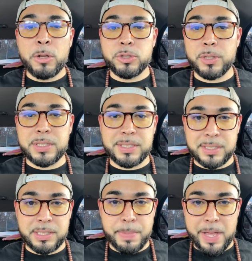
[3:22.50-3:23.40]
So this
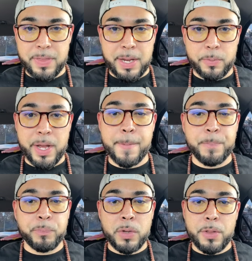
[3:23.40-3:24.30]
isn't a bad thing, right?
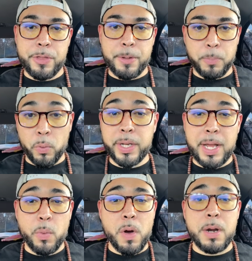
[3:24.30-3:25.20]
The point
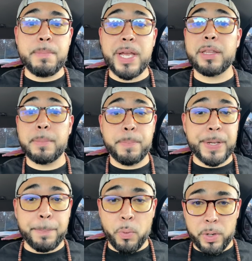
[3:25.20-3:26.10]
I want to make, the
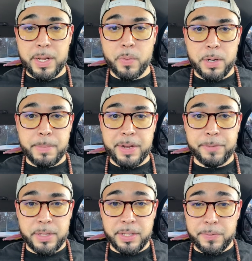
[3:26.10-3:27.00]
big point I want to make
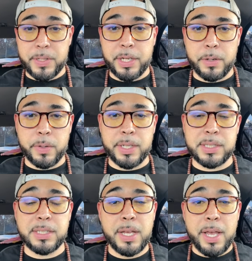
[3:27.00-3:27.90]
for this video
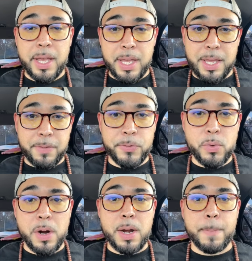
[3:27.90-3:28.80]
is, if
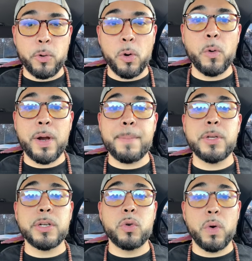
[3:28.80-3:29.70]
you are on a program,
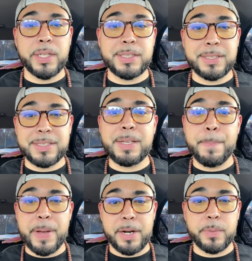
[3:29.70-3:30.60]
you're going to see
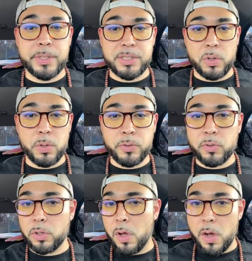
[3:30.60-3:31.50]
better
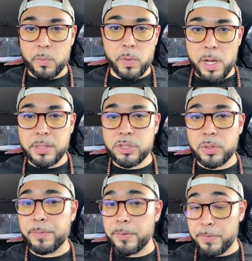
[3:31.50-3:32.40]
results long run.
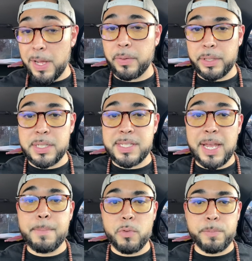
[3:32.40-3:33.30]
So if you're following the
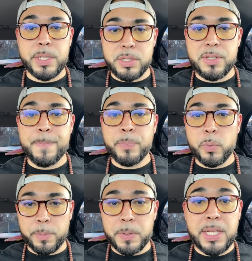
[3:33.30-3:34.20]
same movements
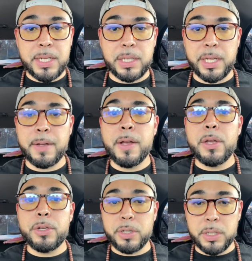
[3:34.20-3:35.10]
repeatedly,
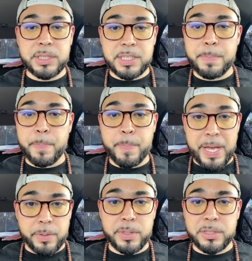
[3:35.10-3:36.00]
you're going to see
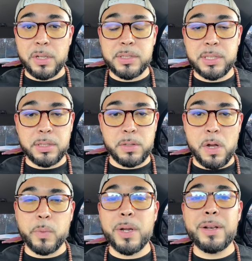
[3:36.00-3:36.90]
better results in the
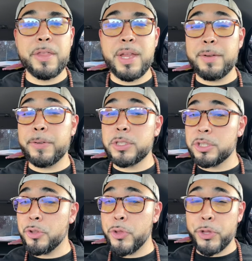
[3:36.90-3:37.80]
long run than if you're
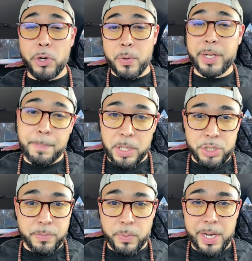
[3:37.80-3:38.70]
just throwing a
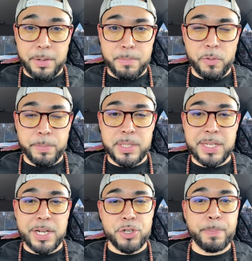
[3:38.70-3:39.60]
bunch of random movements
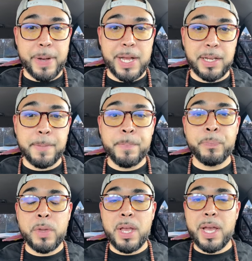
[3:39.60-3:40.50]
at your body.
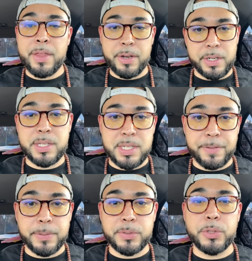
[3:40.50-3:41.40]
And there is a
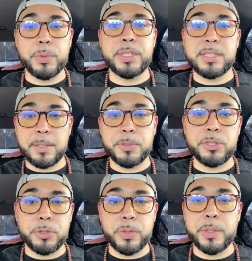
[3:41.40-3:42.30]
difference between
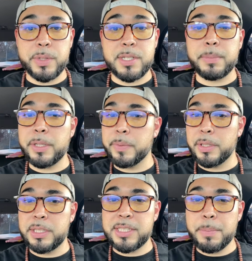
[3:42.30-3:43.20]
substituting with something
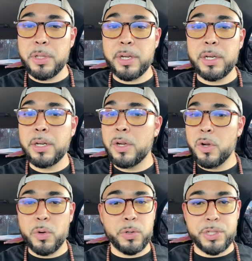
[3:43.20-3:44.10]
really similar
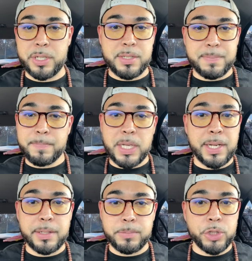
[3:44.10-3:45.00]
or just
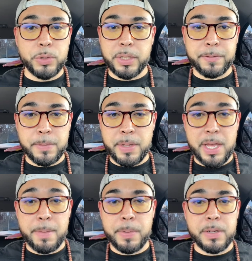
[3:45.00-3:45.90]
kind of shooting from the
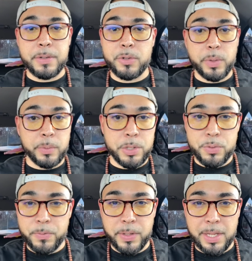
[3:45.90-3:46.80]
hip and doing what
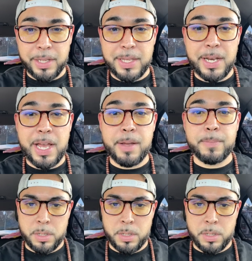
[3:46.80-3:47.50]
you feel like that day.